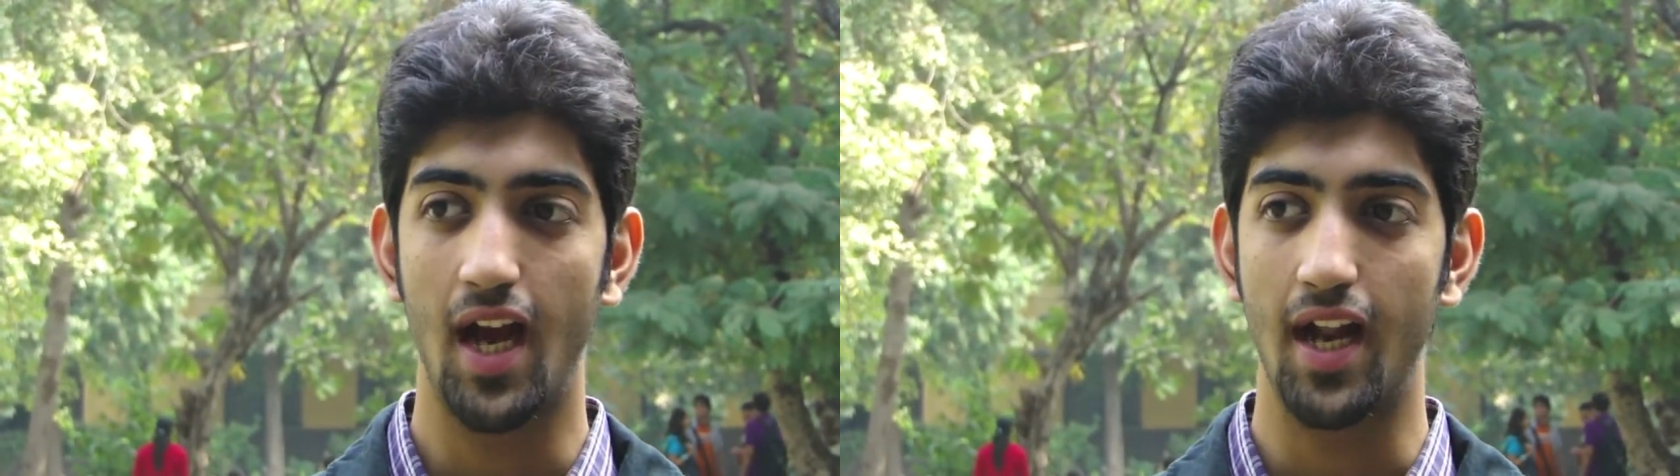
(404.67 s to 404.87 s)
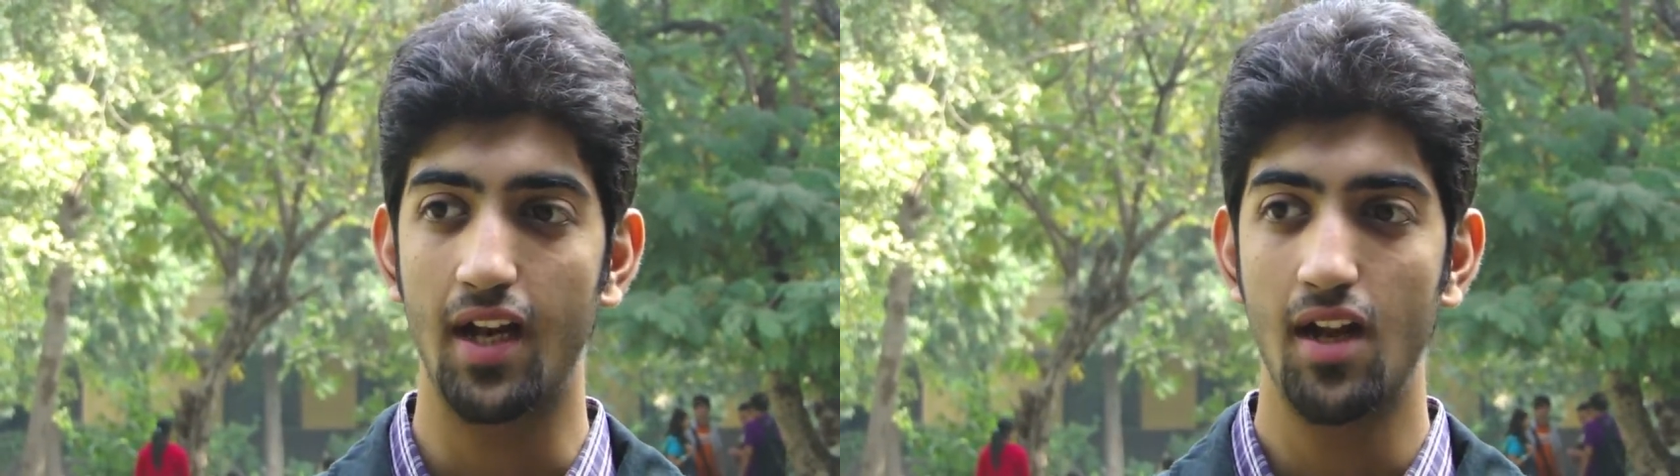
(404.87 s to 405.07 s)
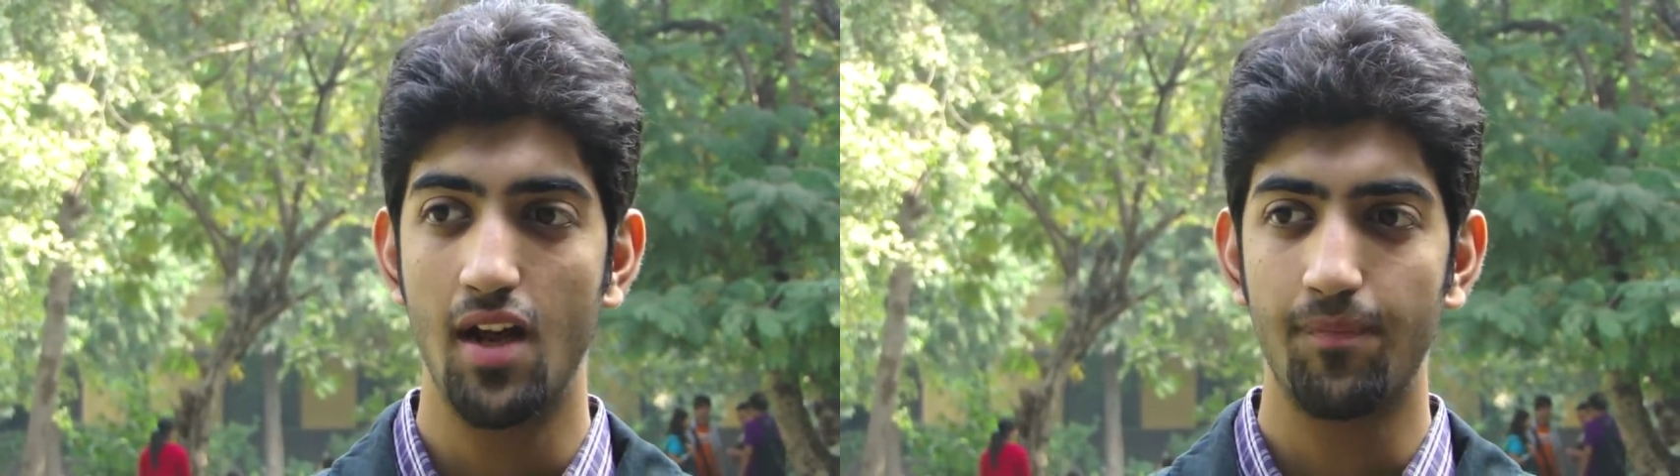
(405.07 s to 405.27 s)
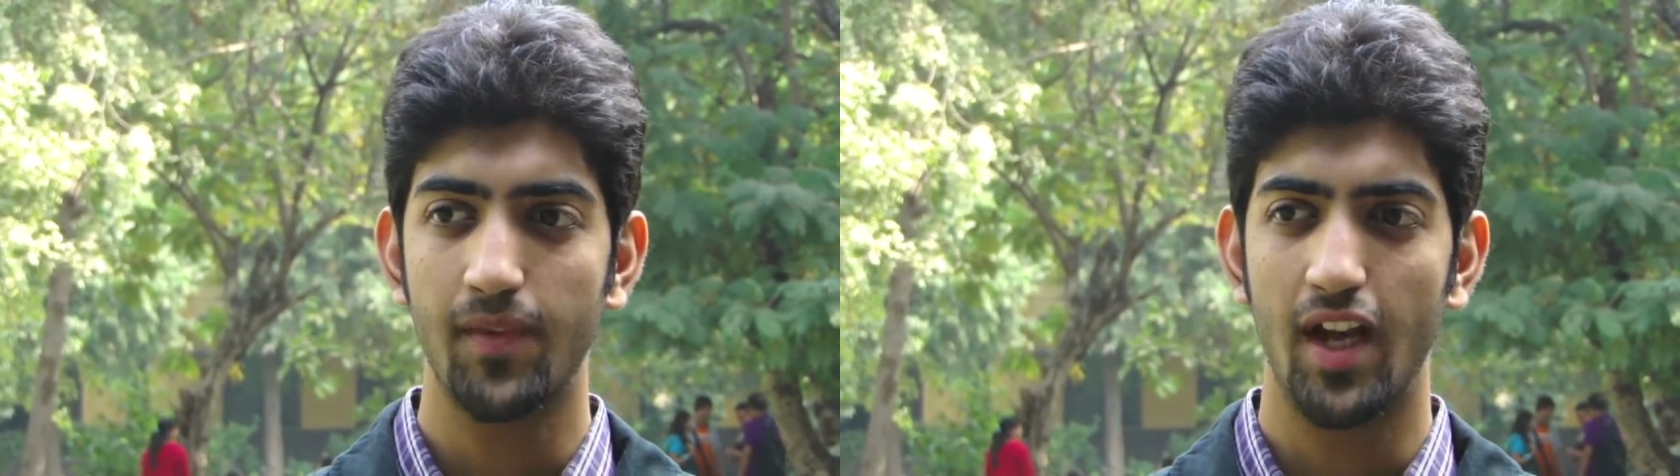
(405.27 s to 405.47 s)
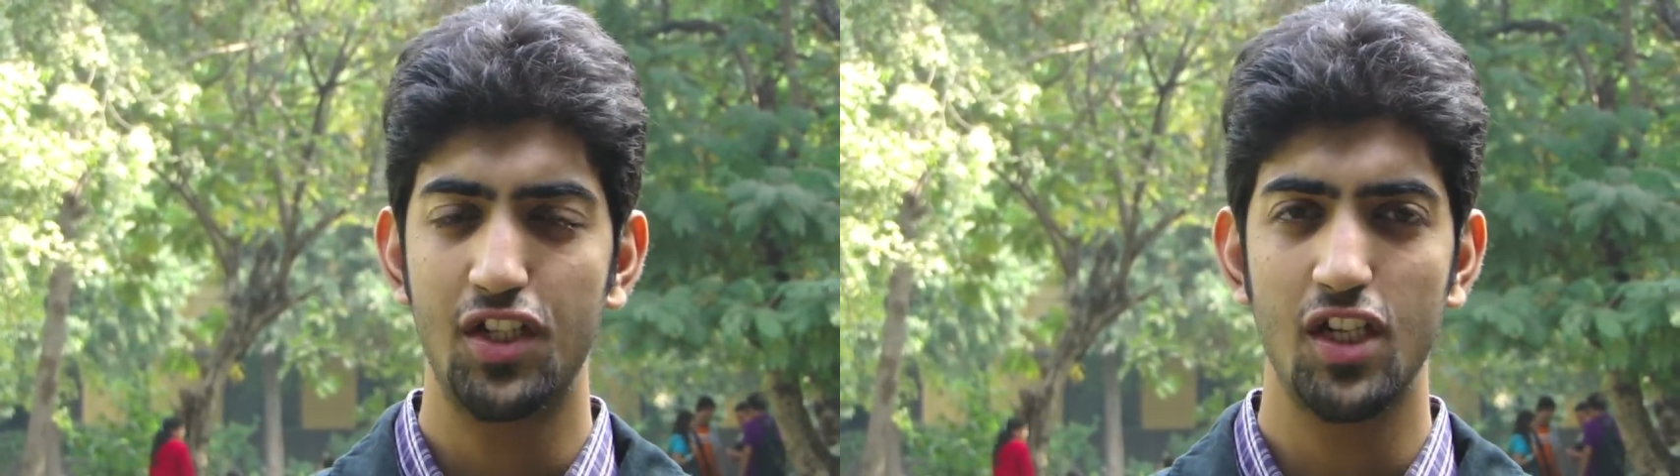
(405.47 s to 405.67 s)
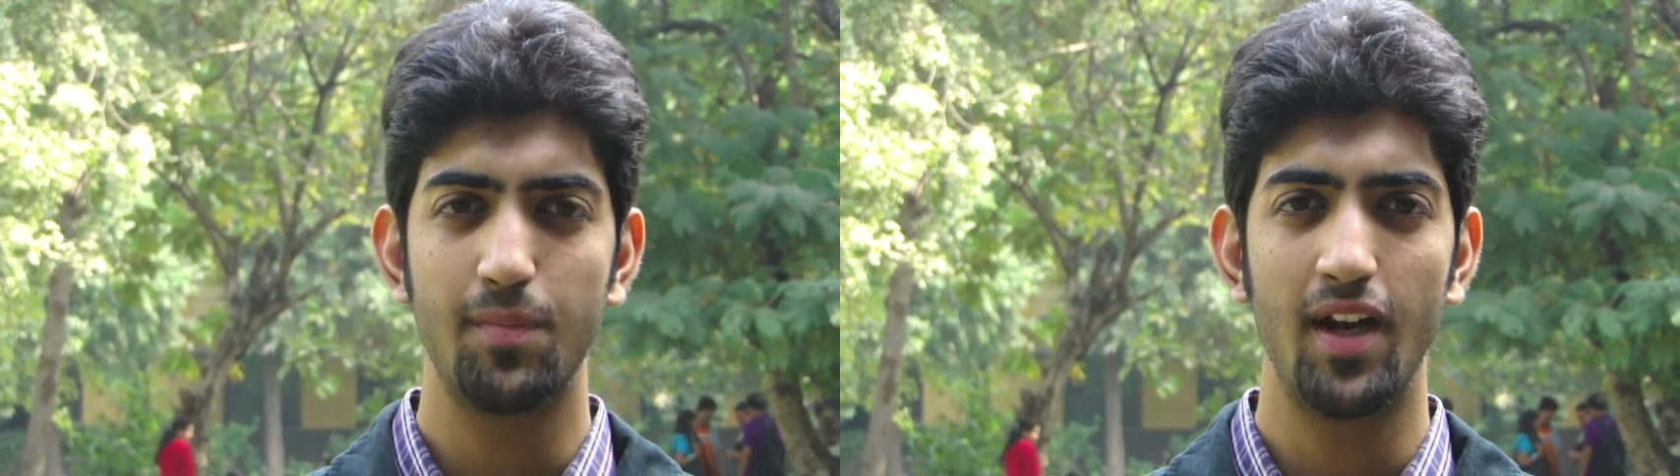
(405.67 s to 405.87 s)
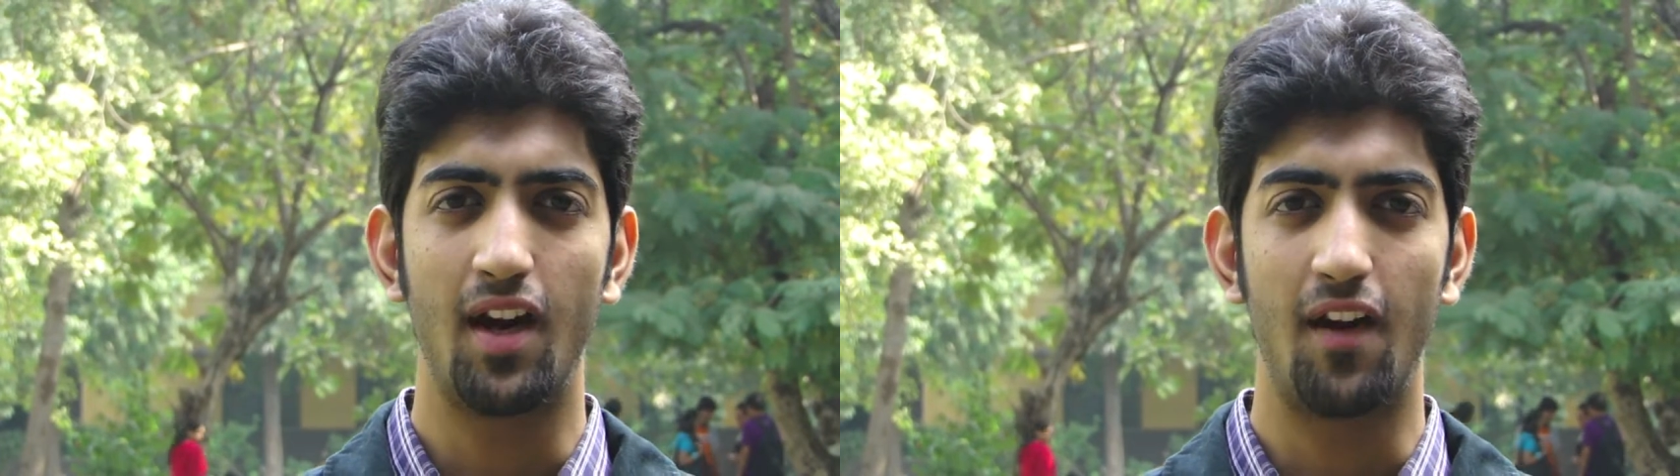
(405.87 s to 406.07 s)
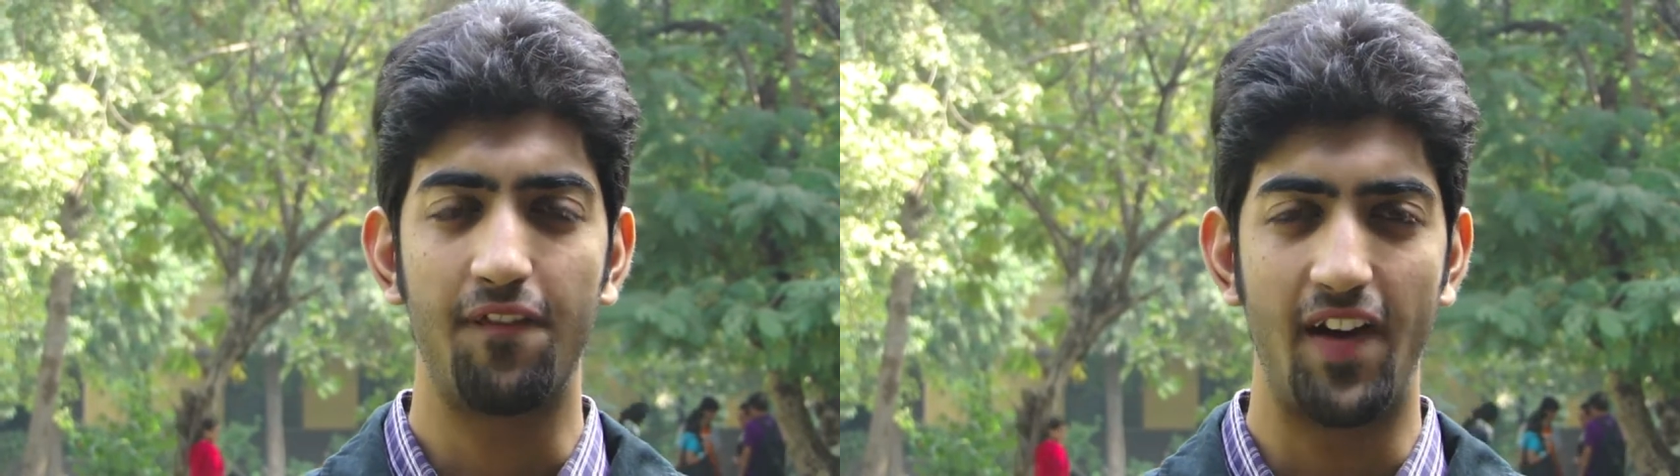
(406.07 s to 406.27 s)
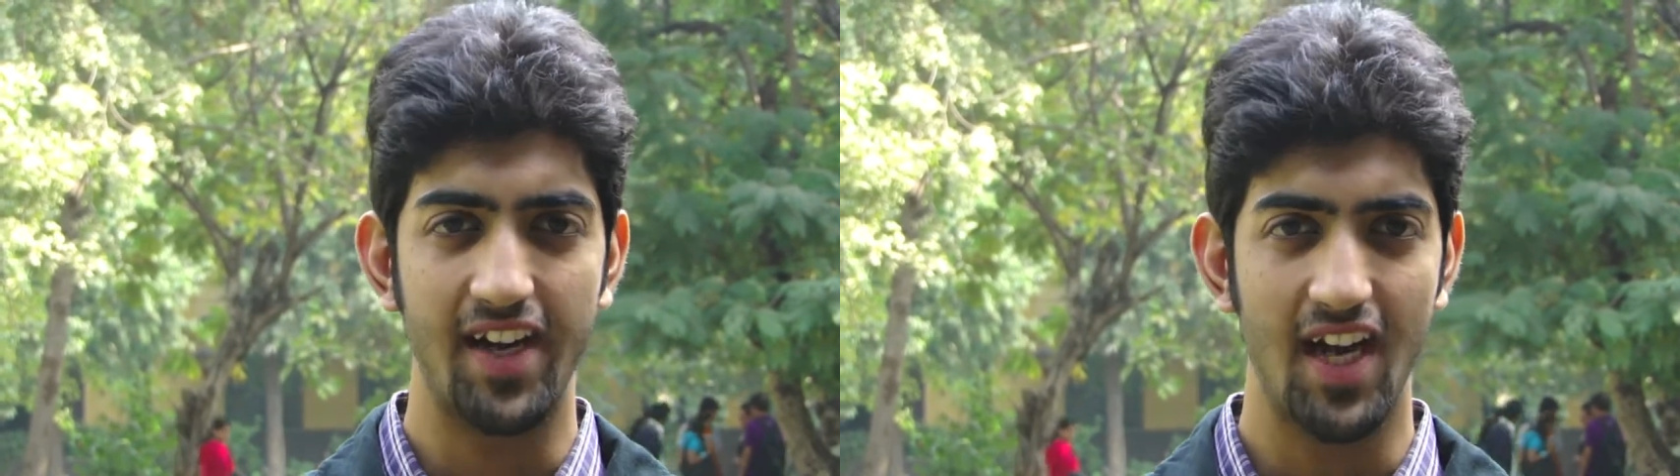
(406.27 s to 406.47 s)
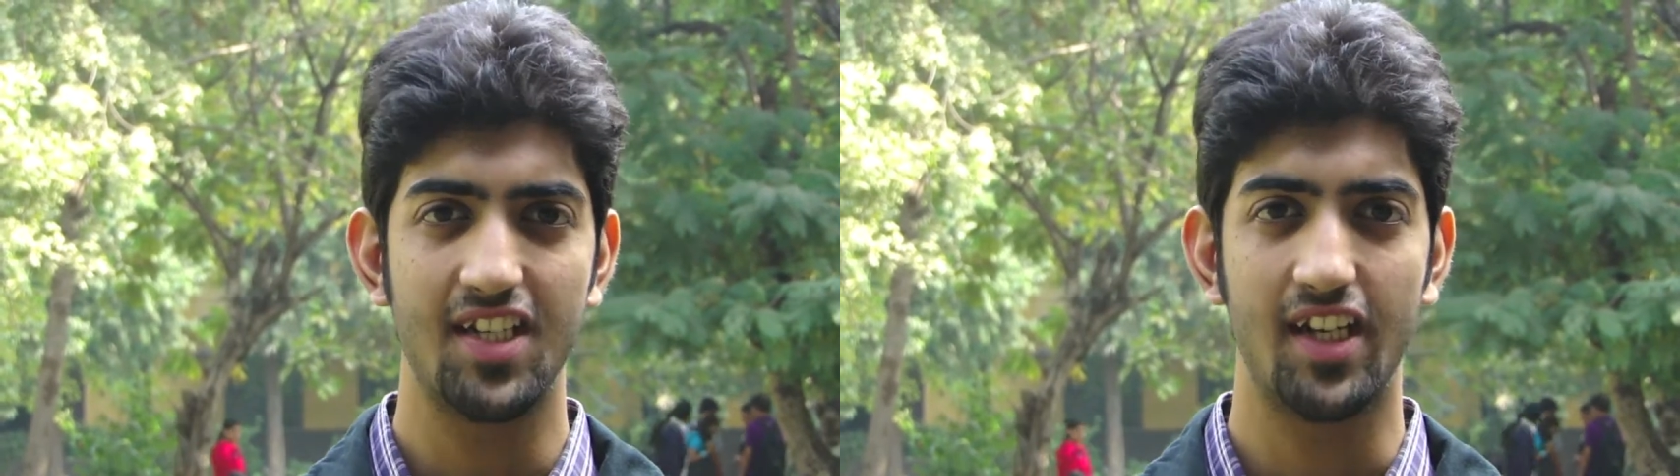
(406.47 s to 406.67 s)
And it's just been a
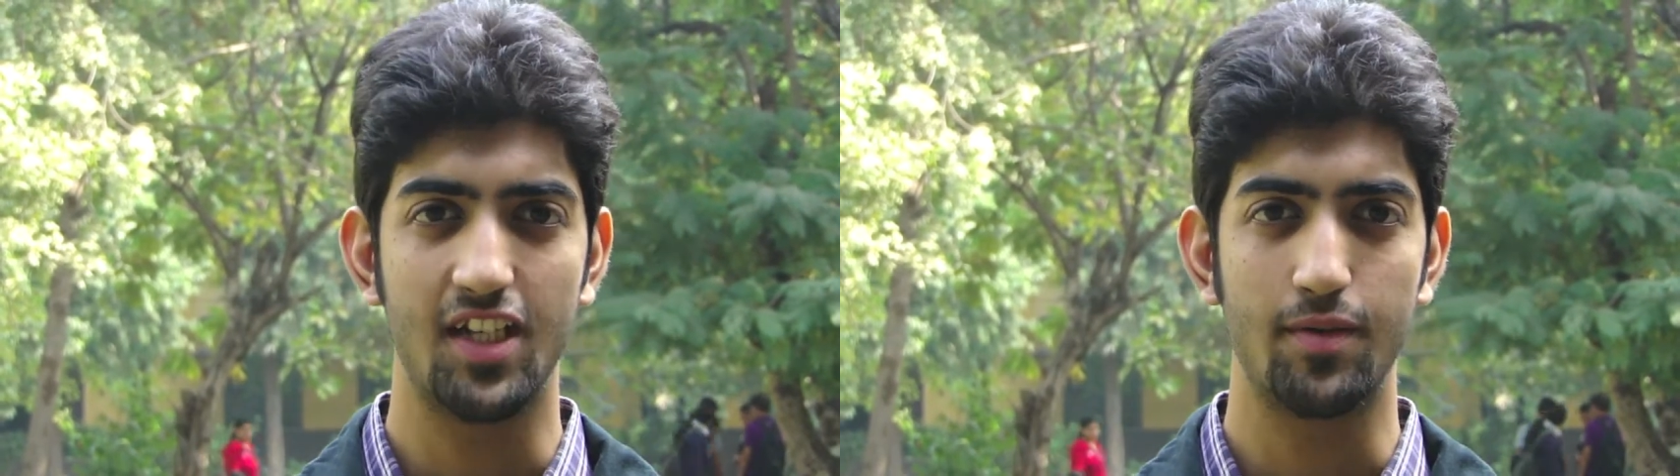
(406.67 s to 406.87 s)
fantastic